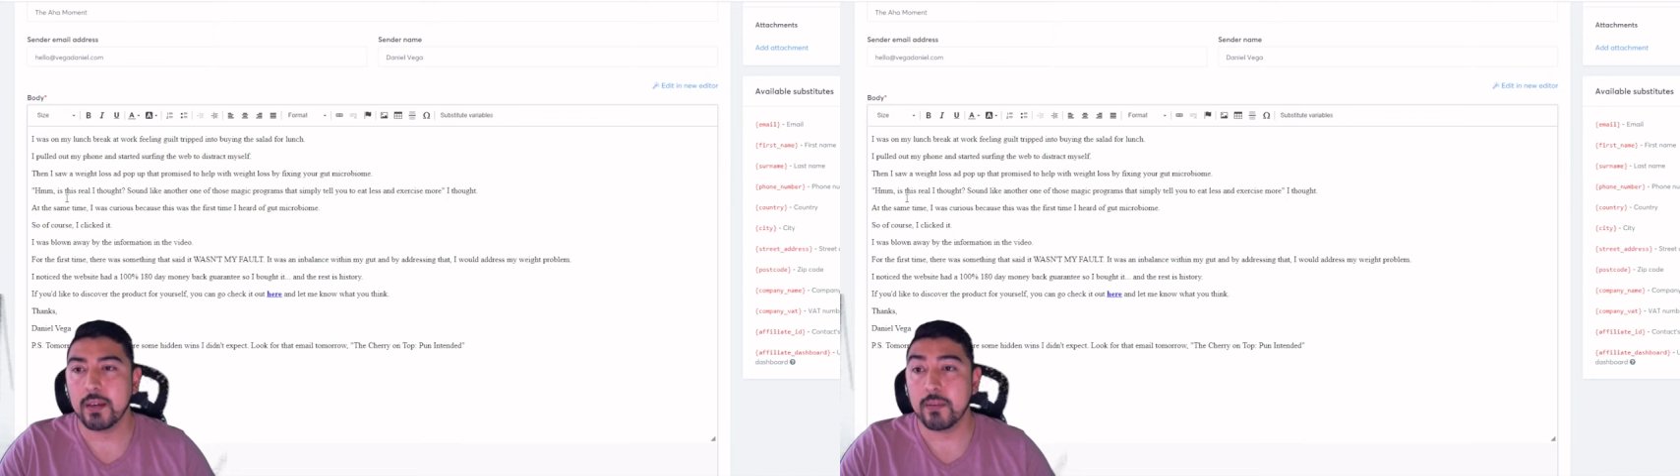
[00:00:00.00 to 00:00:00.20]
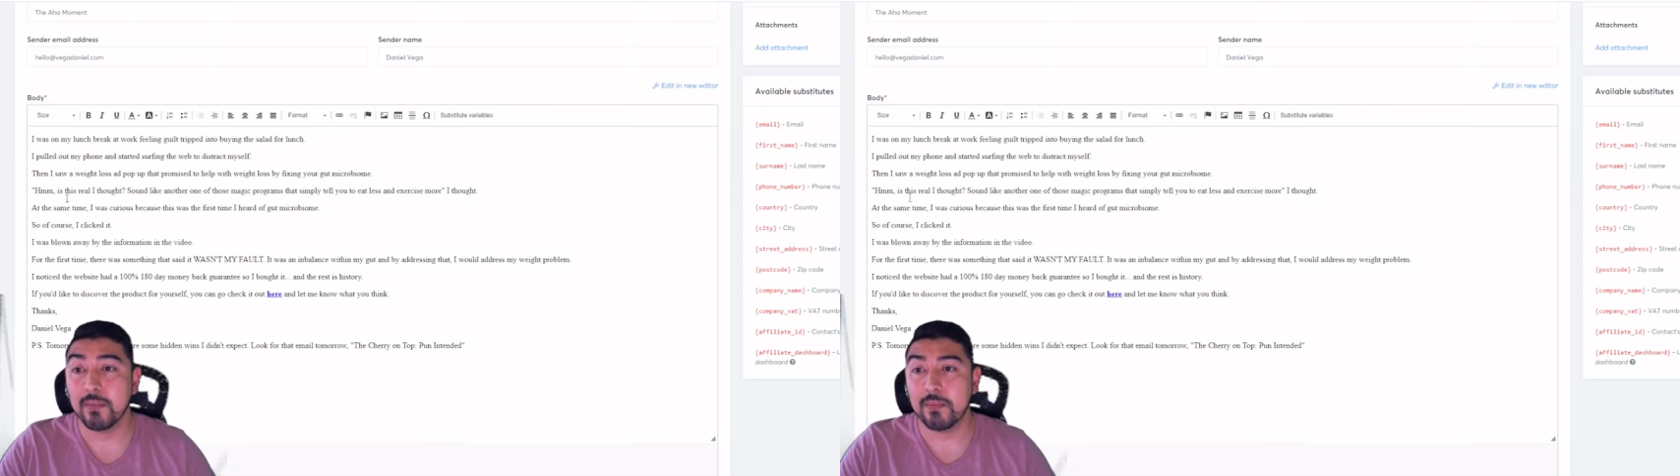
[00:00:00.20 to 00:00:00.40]

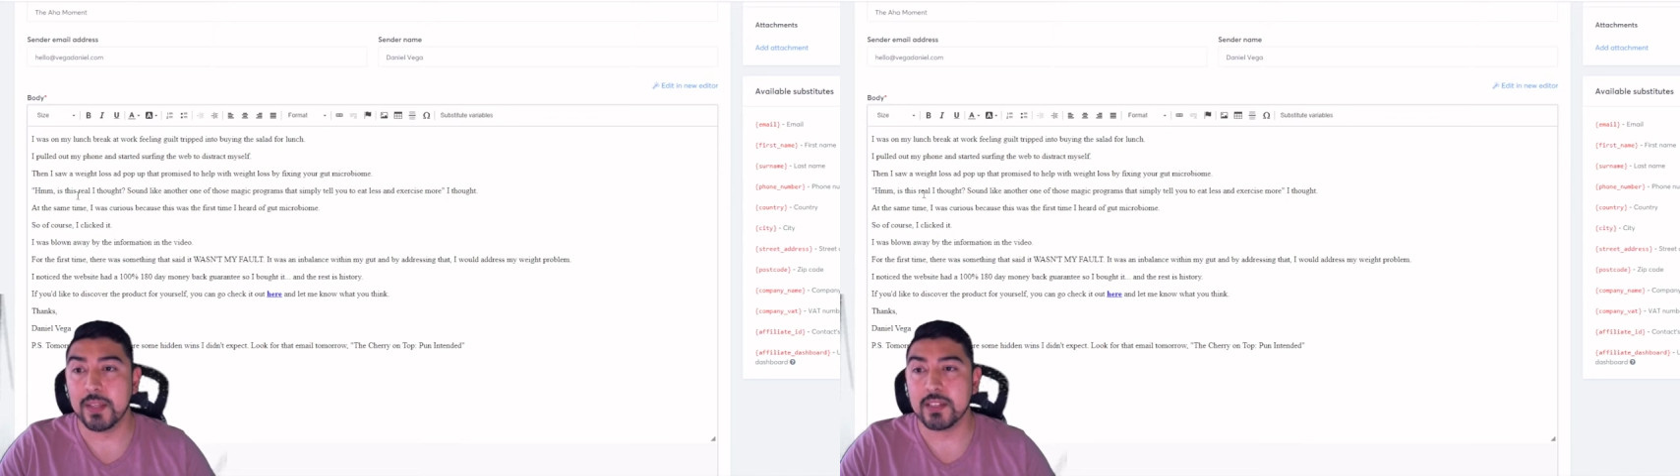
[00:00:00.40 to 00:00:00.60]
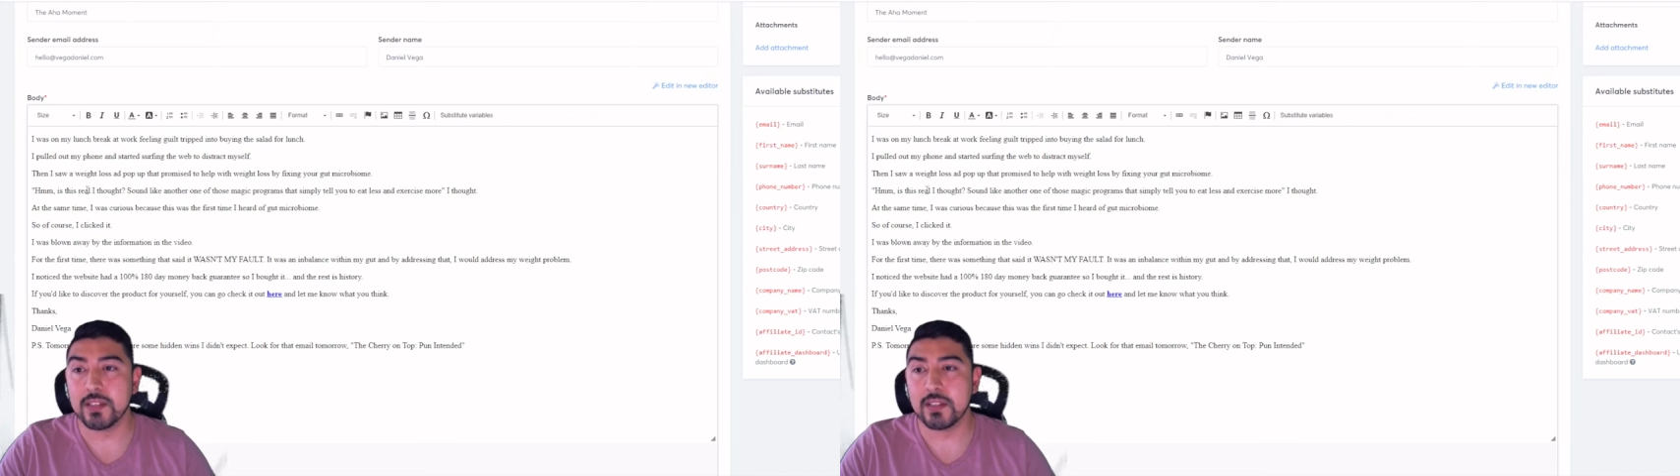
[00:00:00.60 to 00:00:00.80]

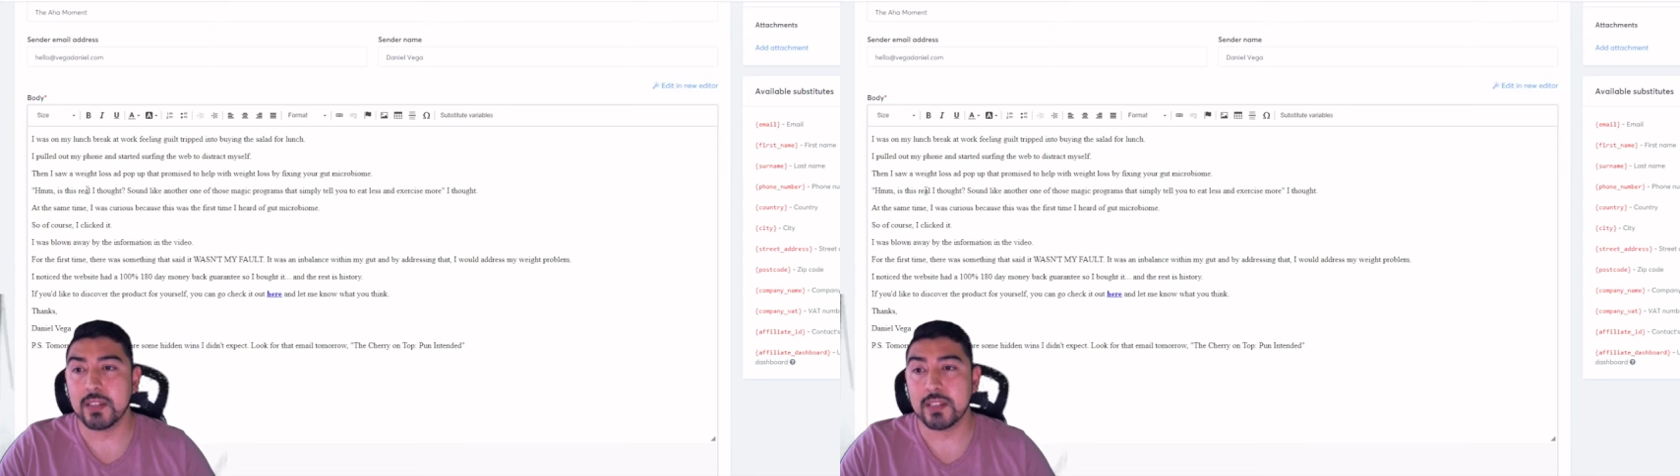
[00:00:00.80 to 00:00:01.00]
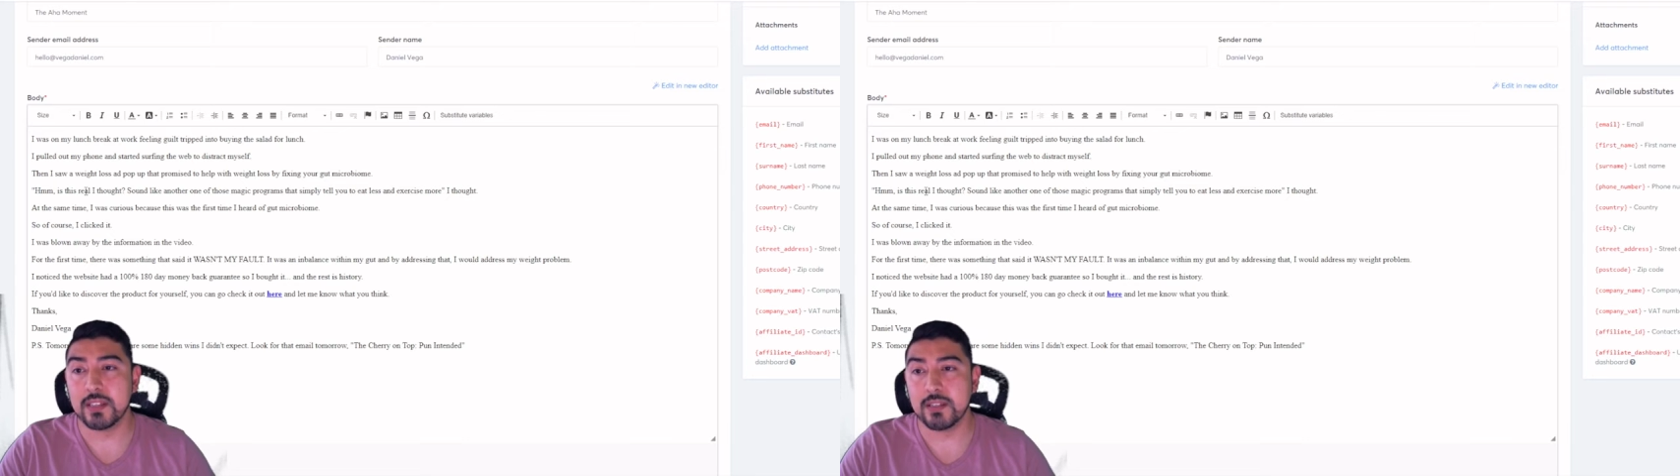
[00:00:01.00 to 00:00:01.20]

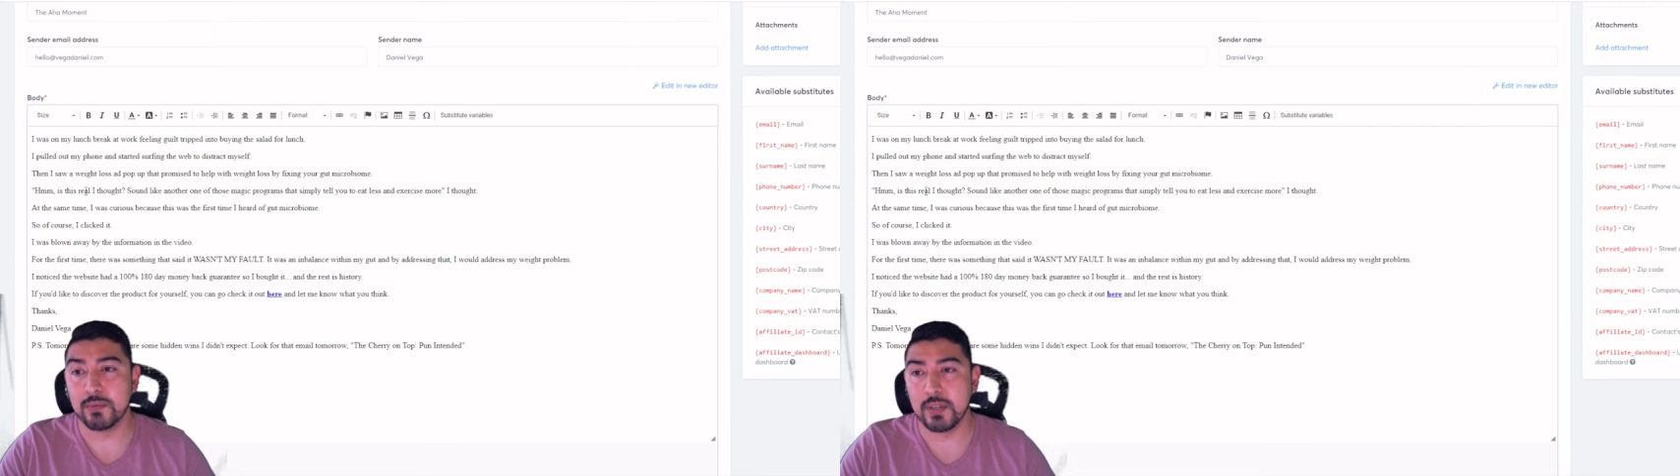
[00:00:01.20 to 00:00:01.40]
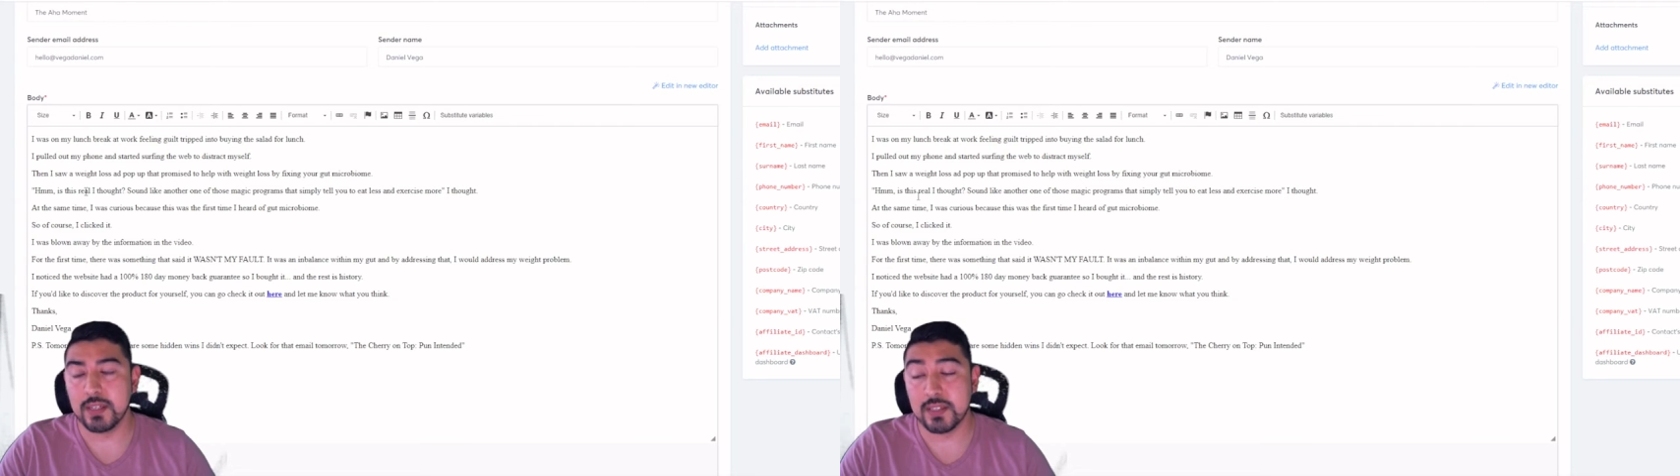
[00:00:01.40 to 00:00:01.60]

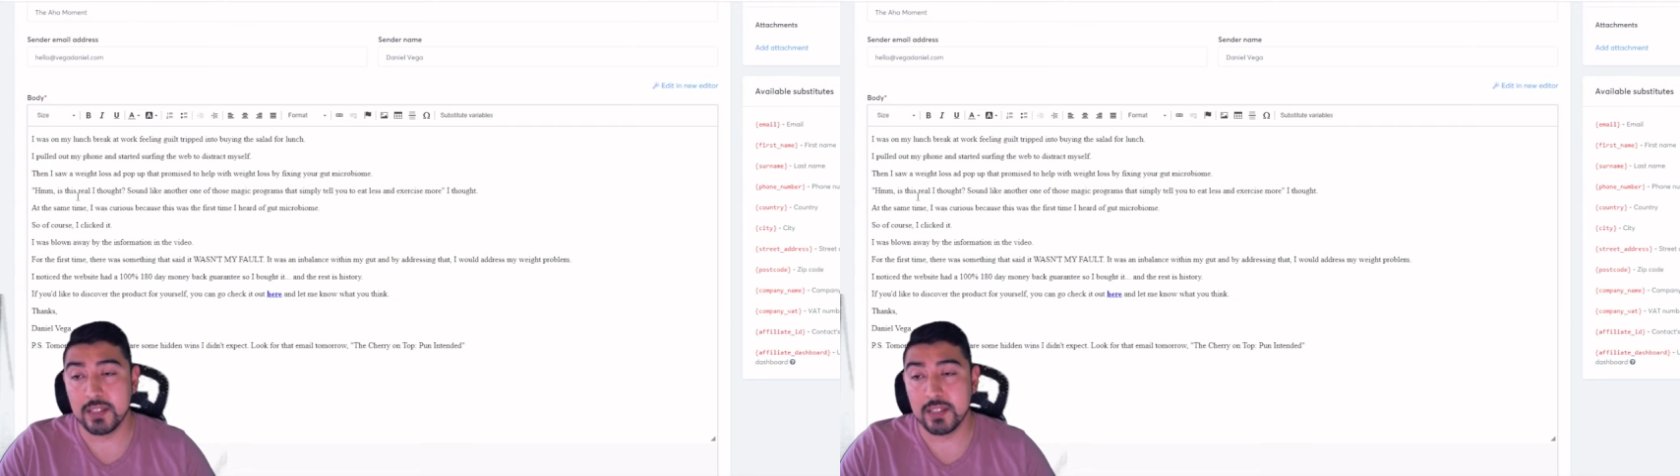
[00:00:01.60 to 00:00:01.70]
Is